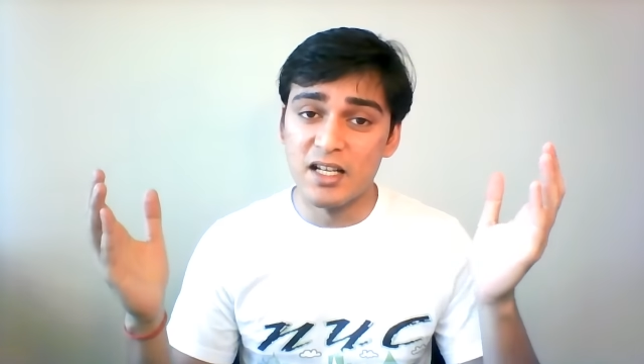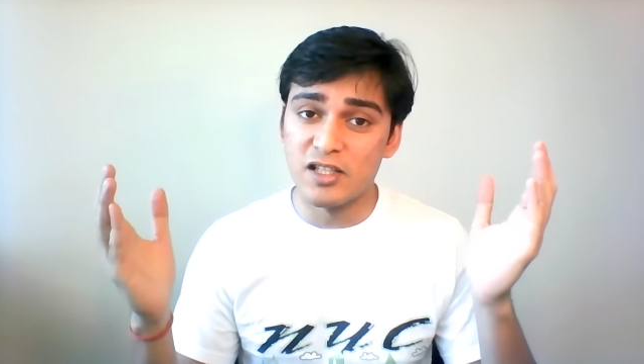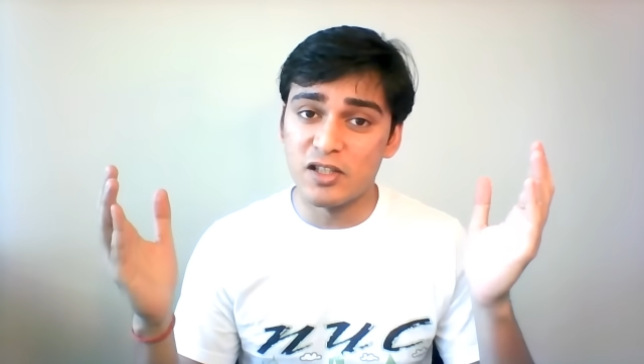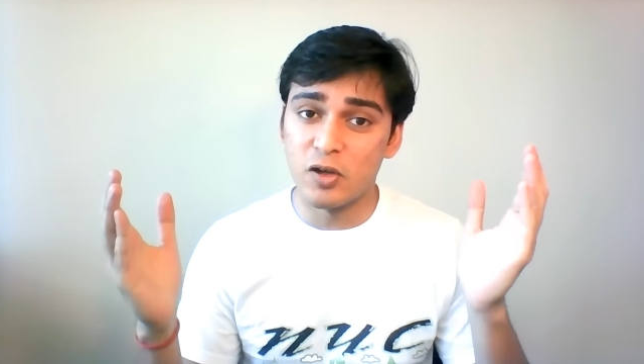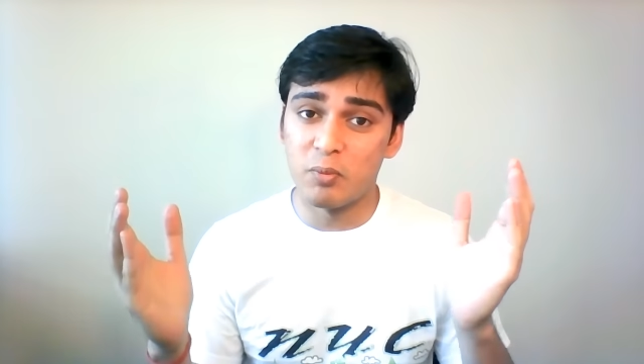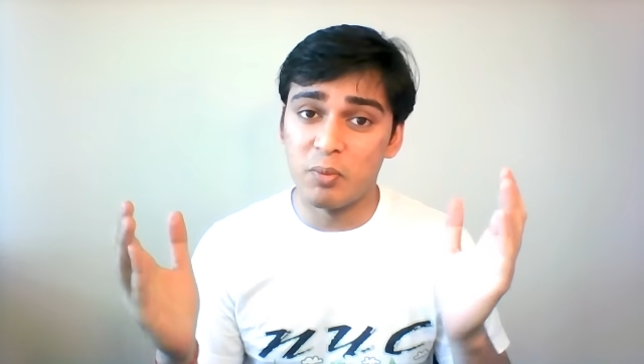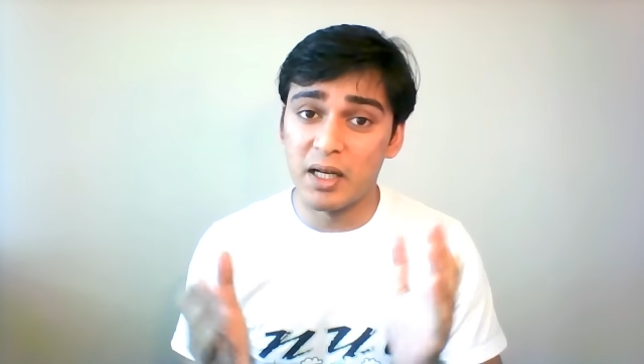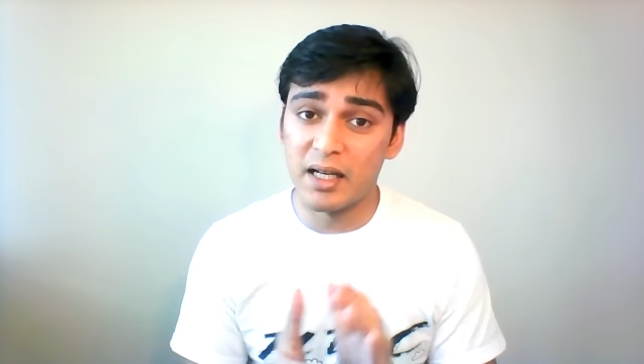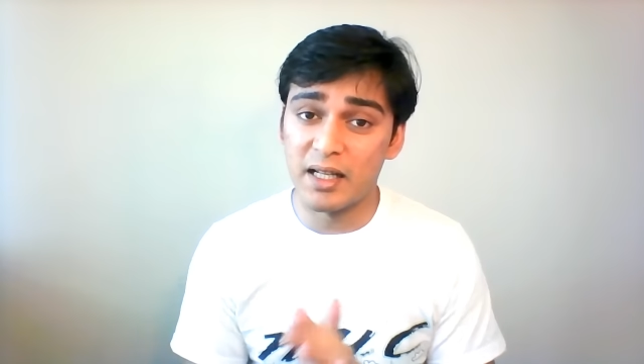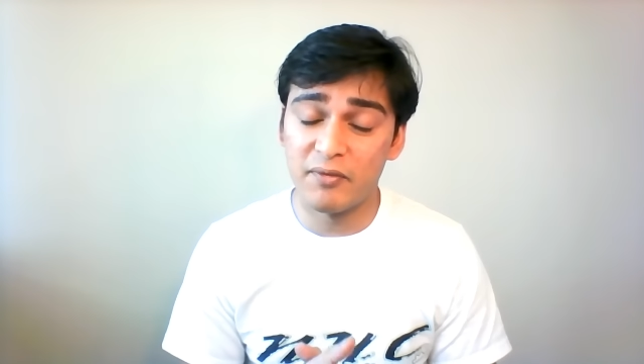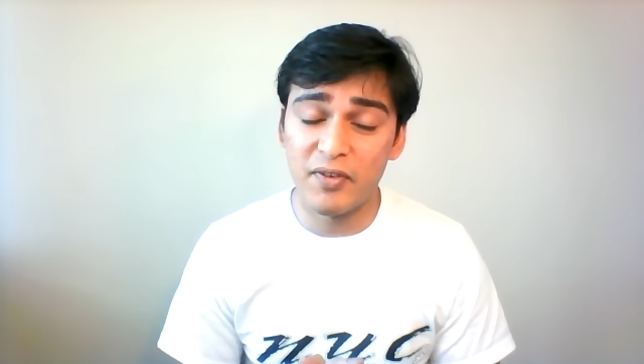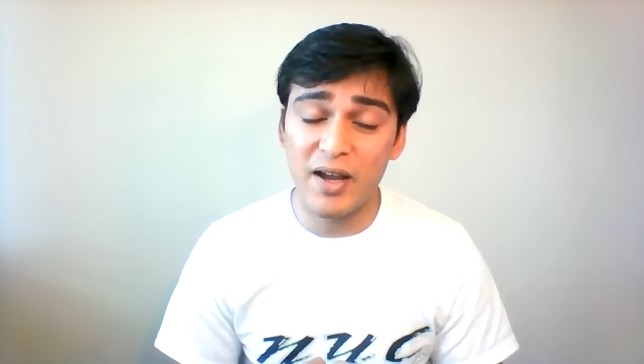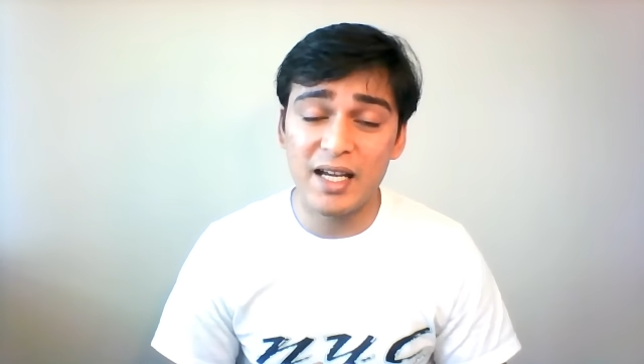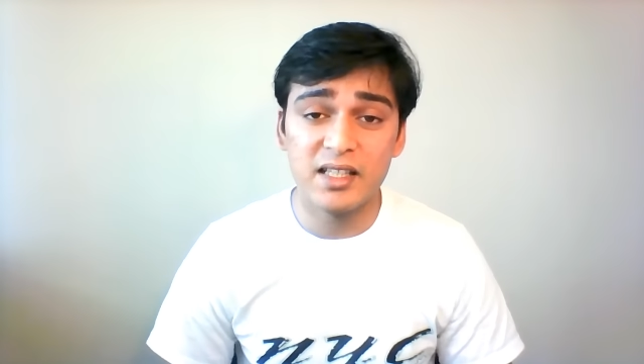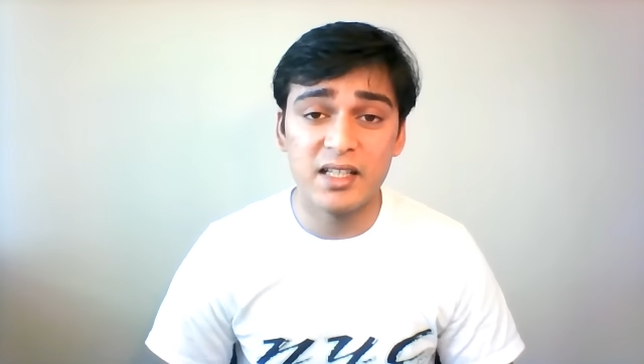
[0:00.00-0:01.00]
So, but
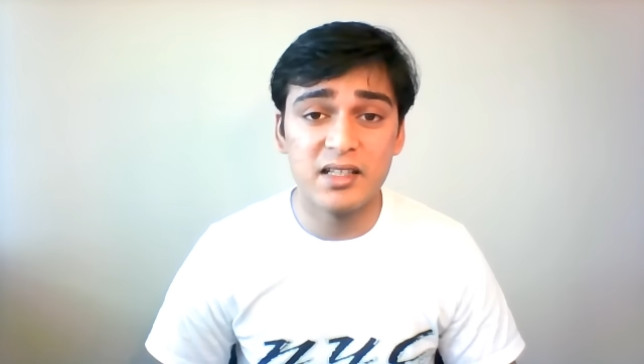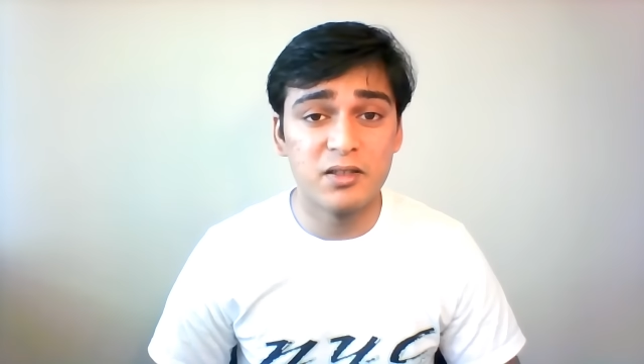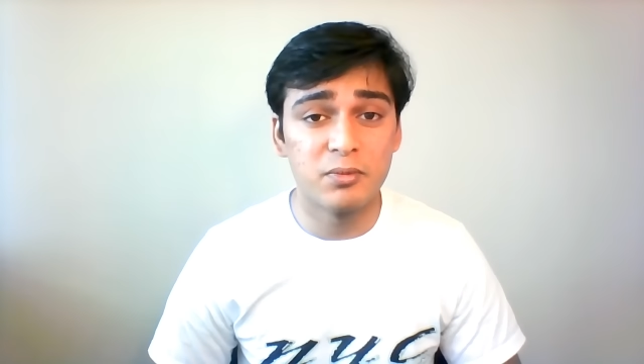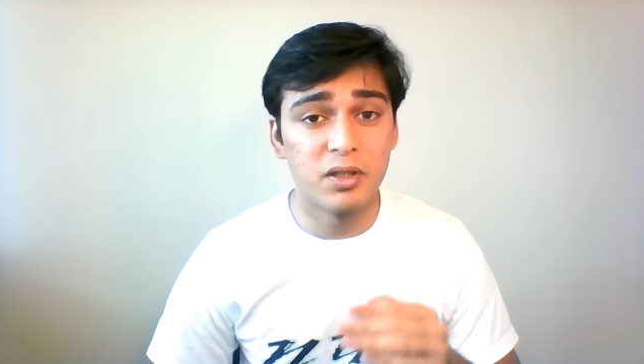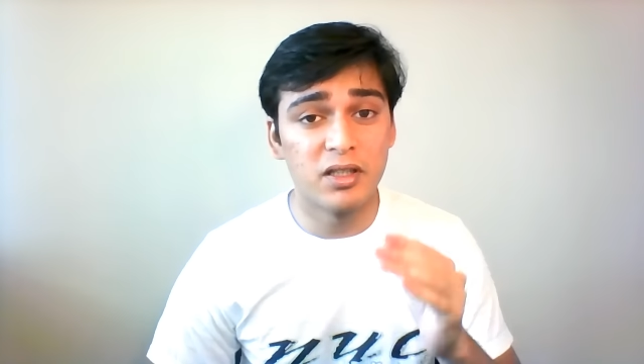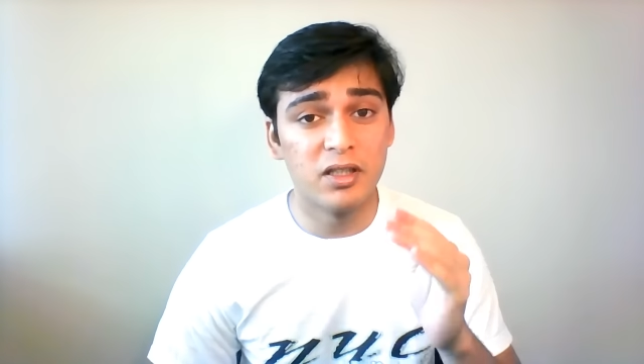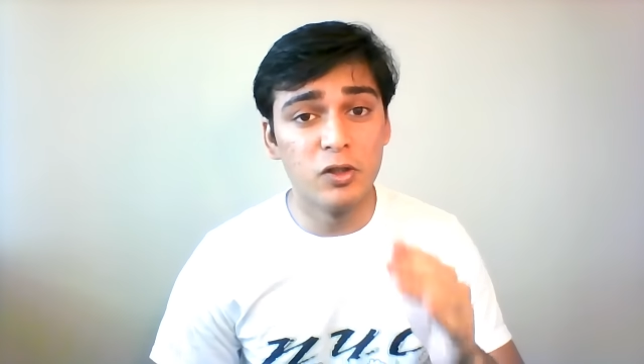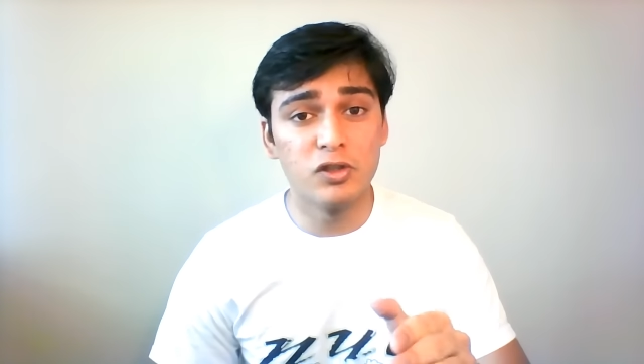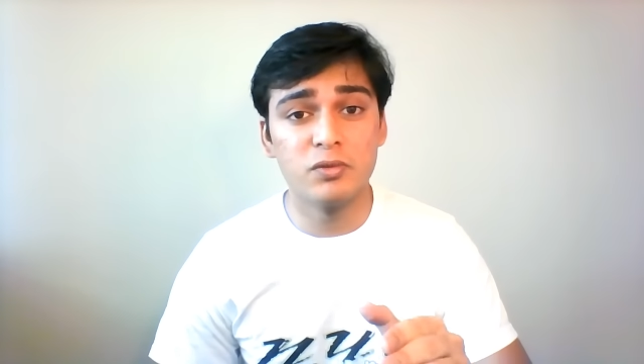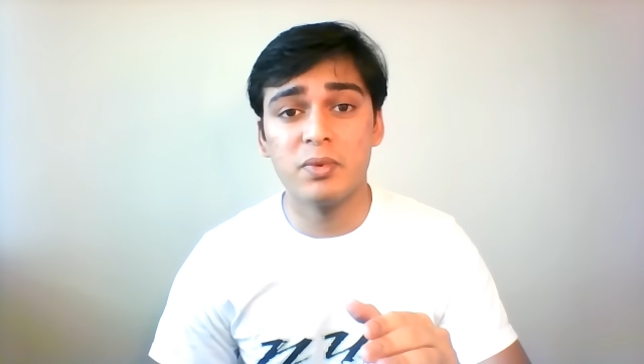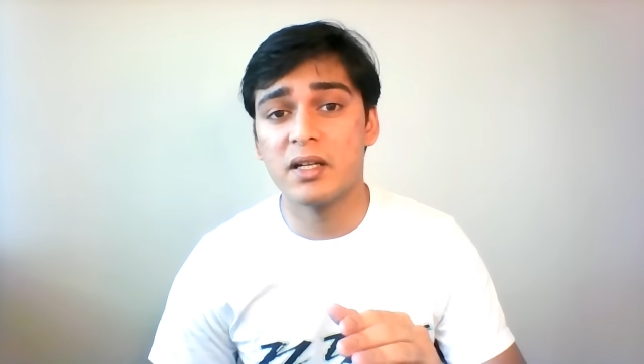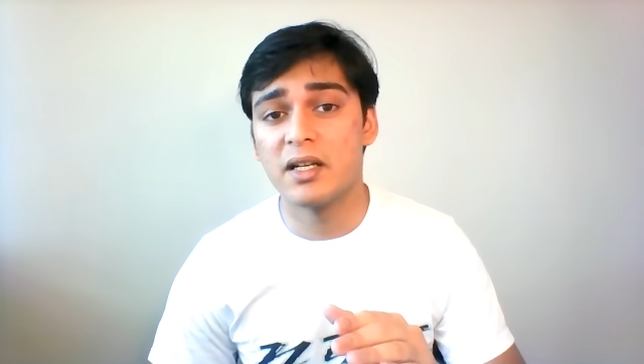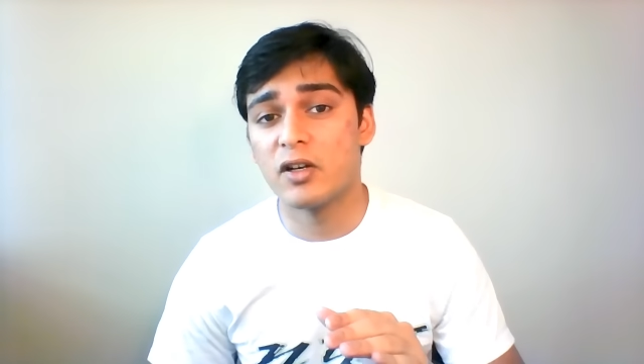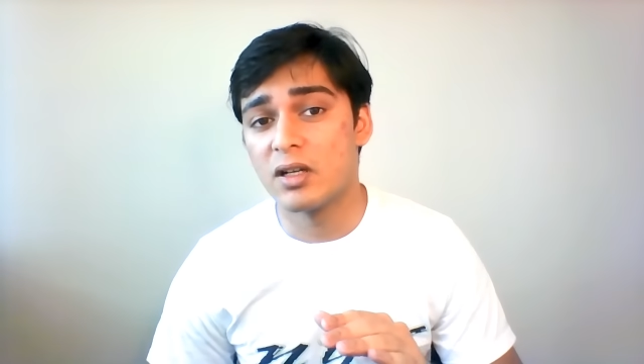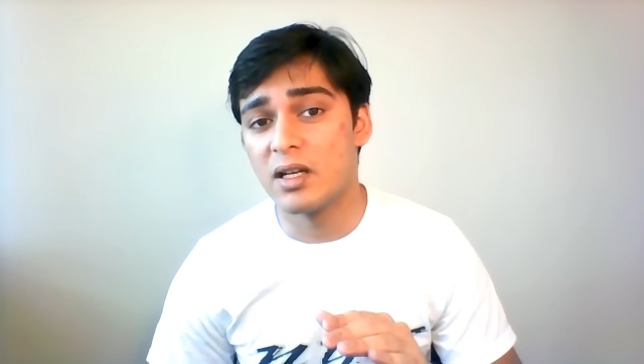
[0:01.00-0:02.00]
the fact that it's produced
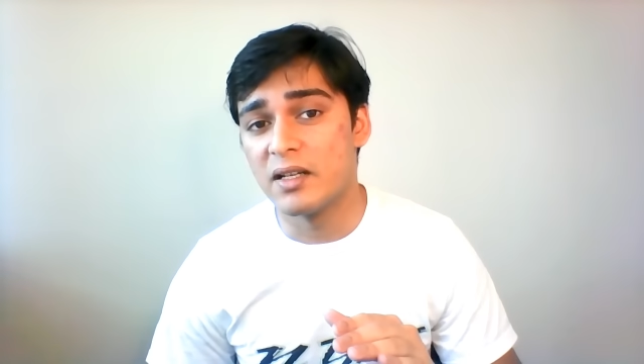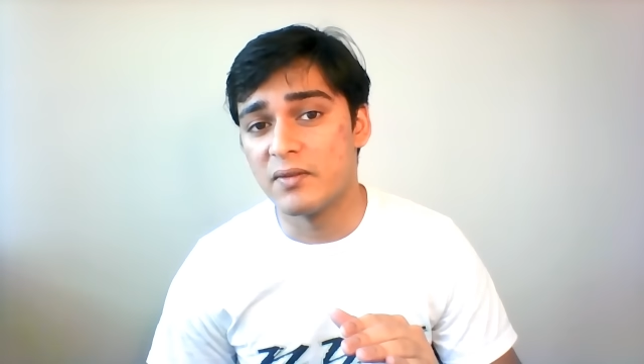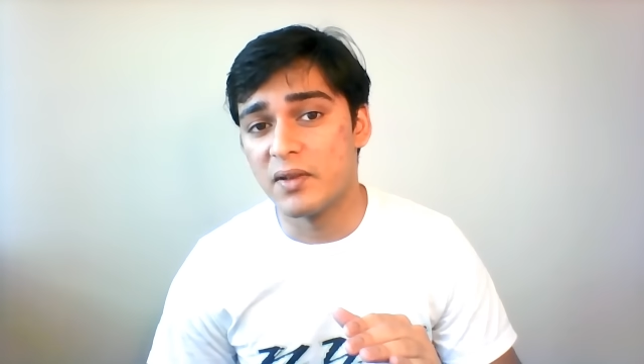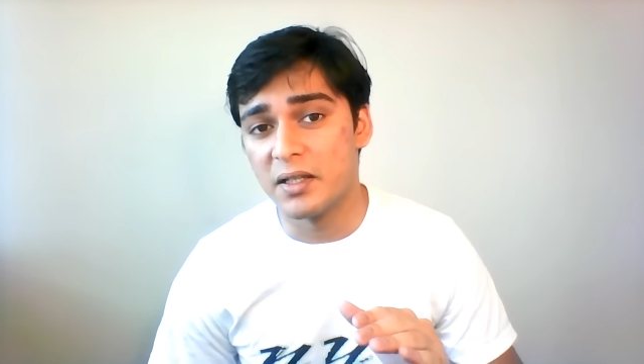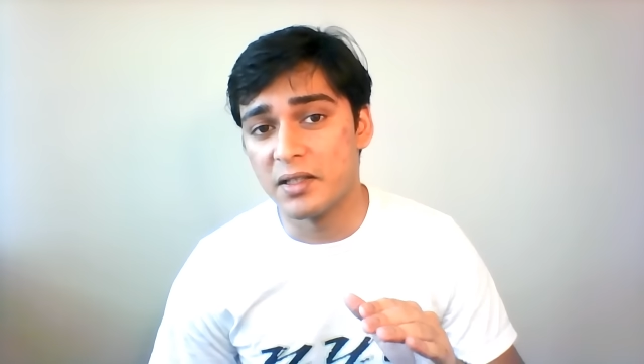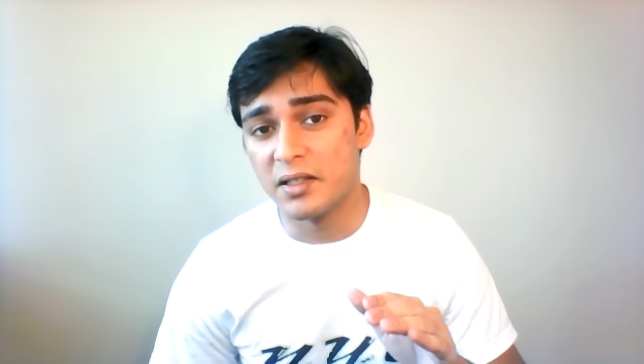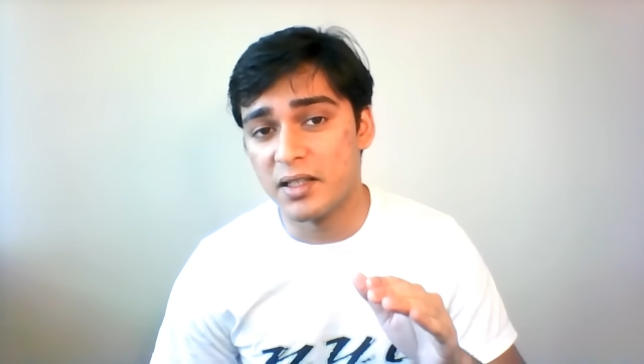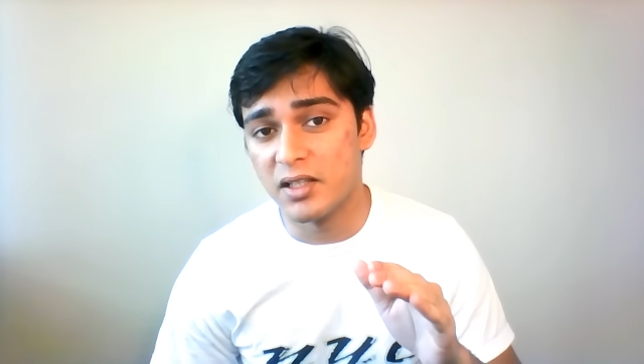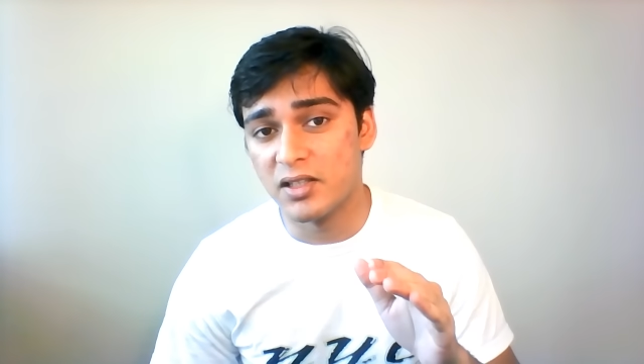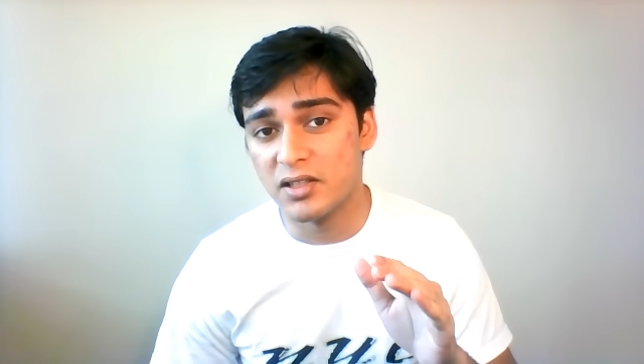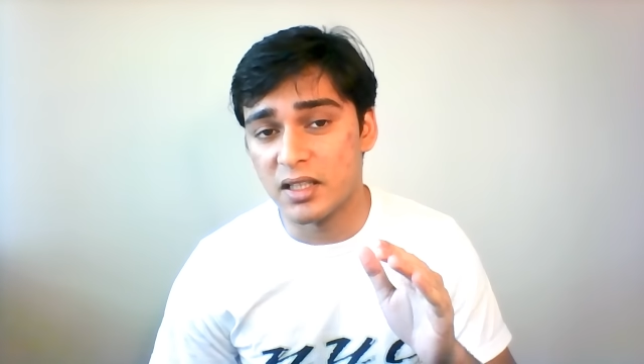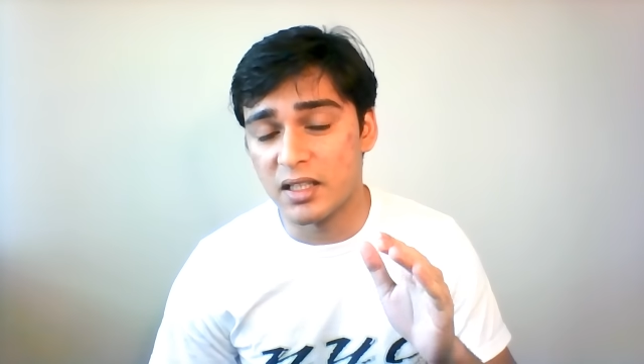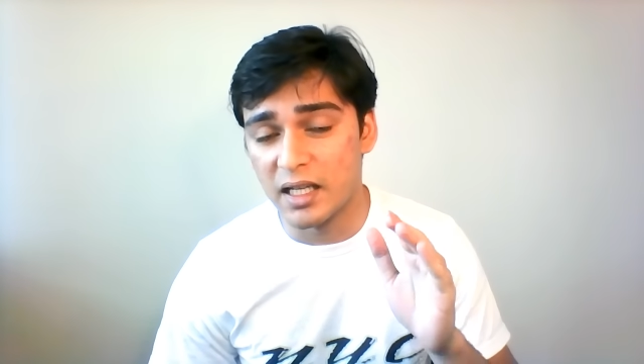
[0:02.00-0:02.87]
by Rockline Venkatesh